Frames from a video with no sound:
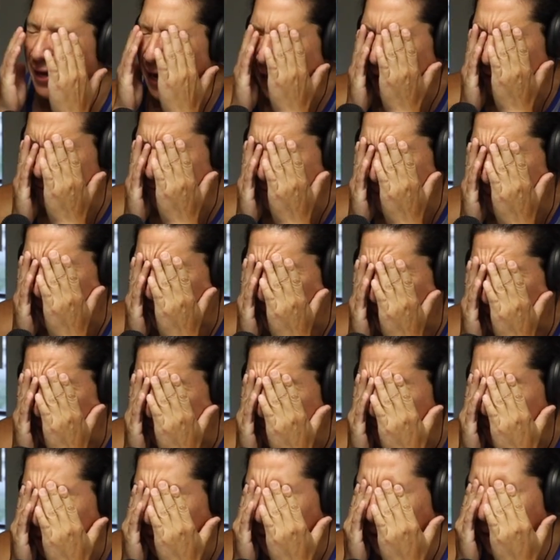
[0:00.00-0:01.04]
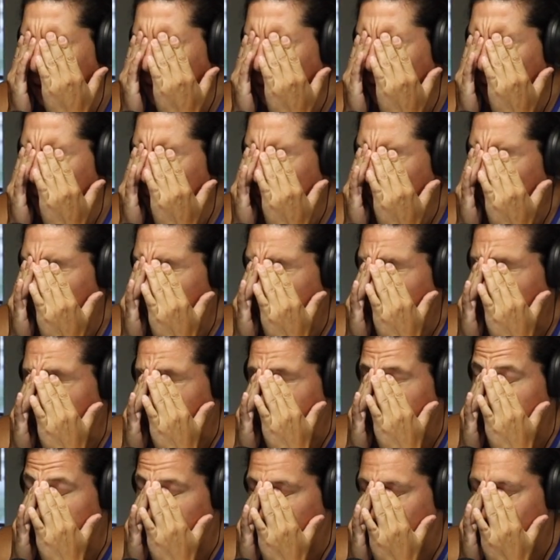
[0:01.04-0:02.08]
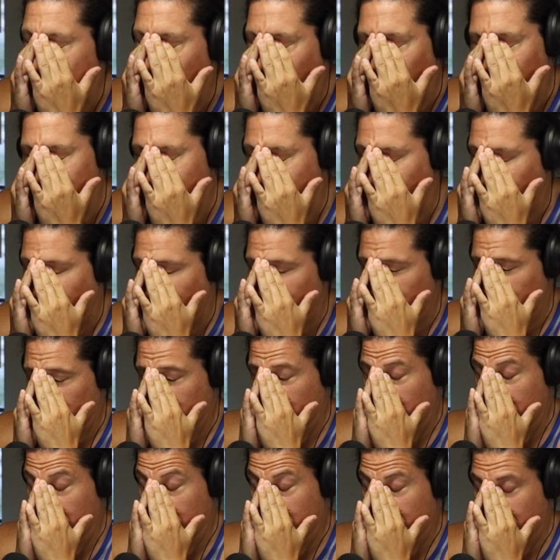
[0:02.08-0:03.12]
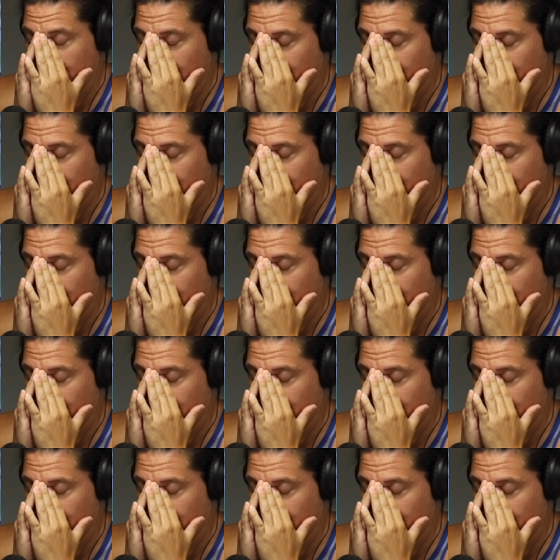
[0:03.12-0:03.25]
I have to get it. Like, there's no reason why I shouldn't.